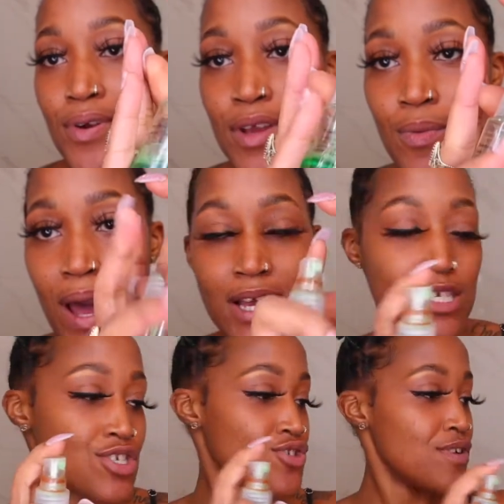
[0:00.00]

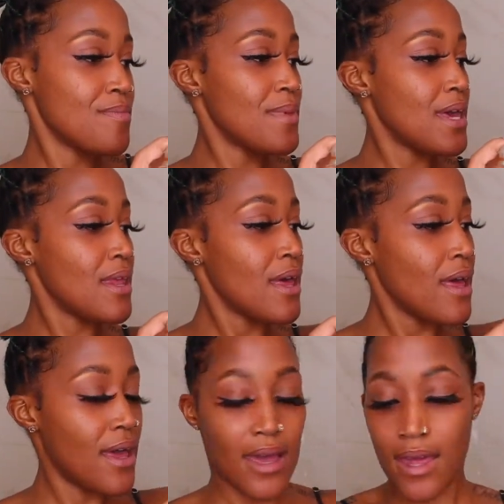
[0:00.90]
pre-wax treatment,
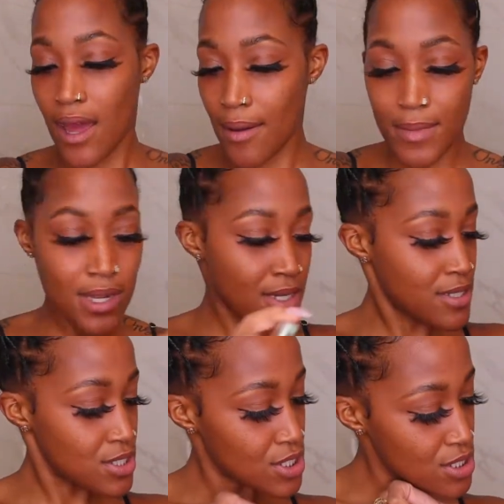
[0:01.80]
and I'm gonna
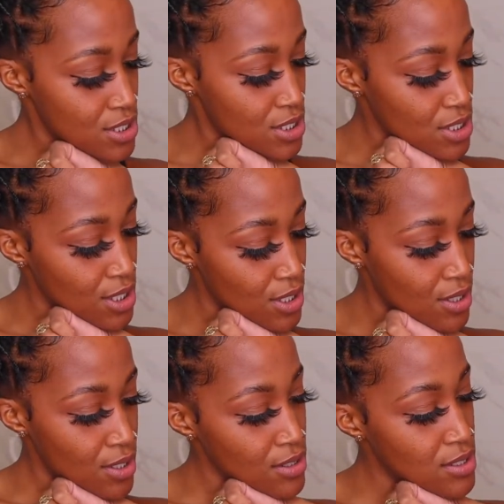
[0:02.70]
just
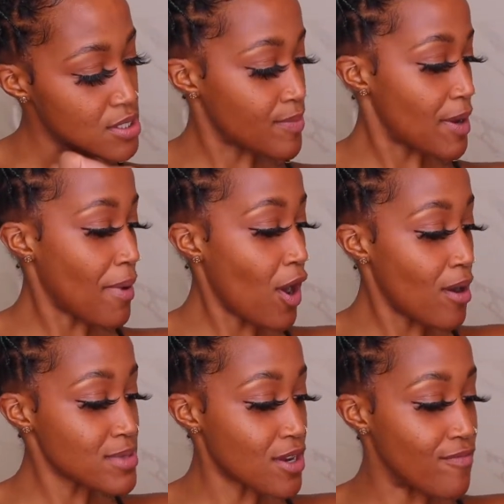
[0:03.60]
spray. My
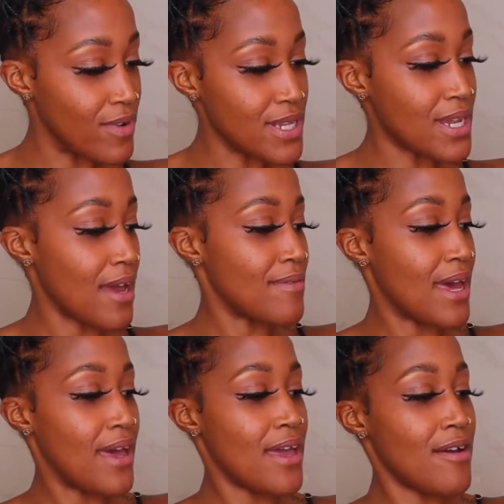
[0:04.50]
arms are really not even
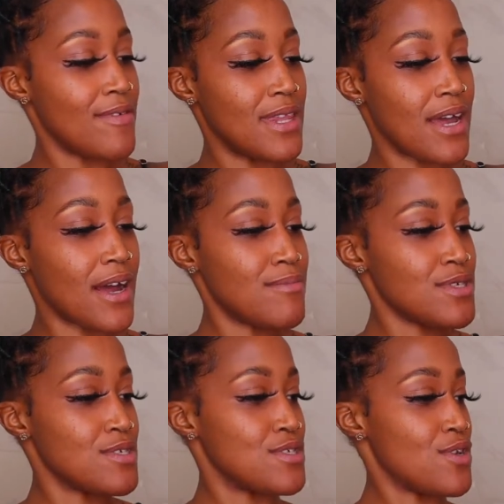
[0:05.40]
that hairy. Like, I'm
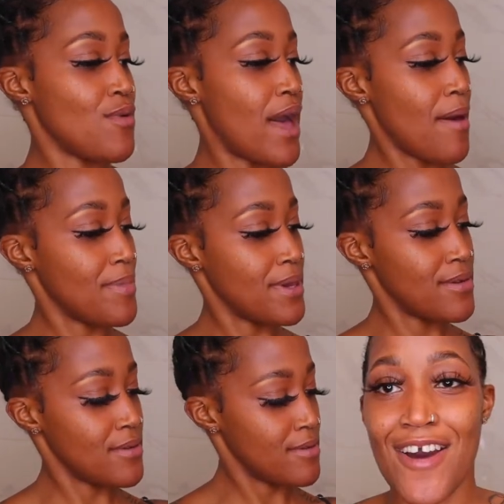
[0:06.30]
so
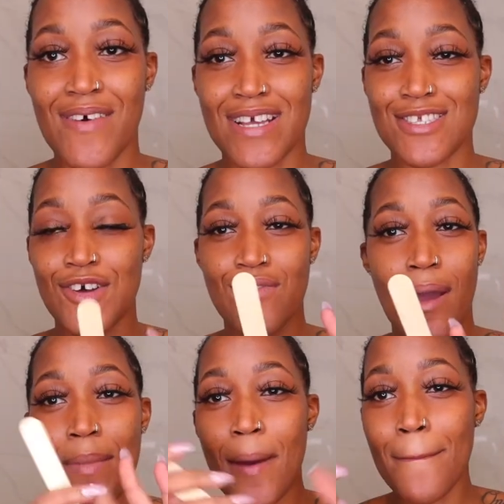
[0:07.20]
happy. All right, so
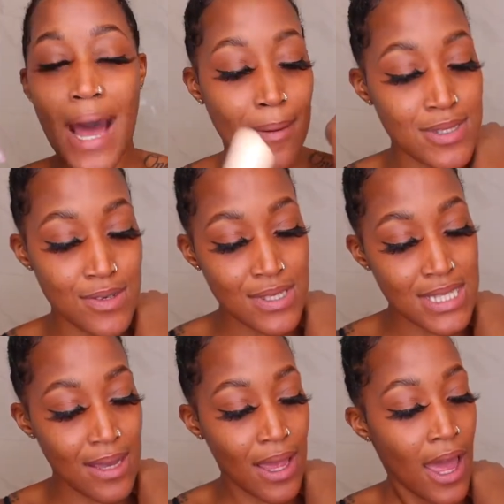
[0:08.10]
grab your popsicle
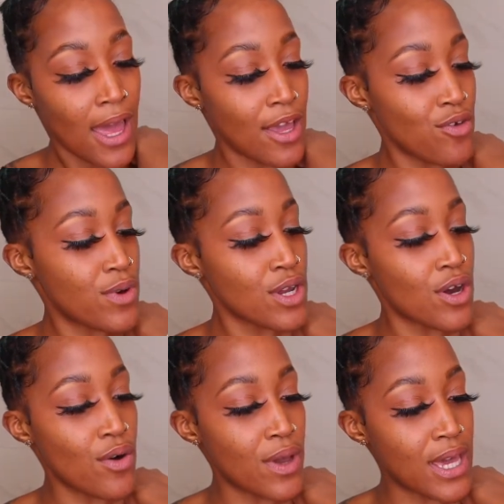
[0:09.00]
stick, and you want to
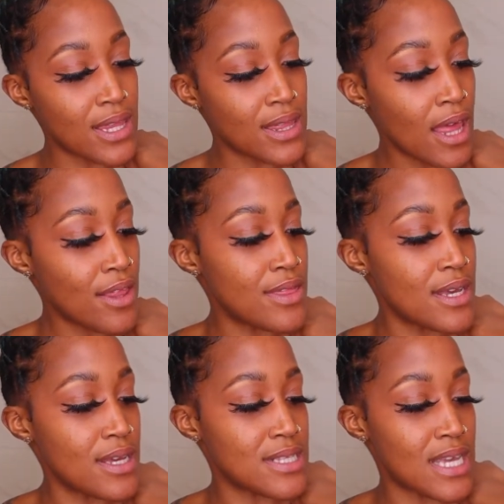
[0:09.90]
go in the